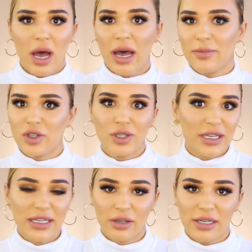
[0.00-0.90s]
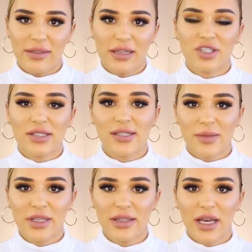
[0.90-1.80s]
unique or anything, just
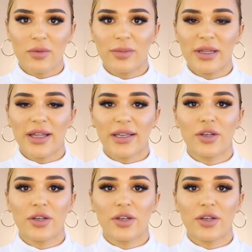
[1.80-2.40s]
something that would be like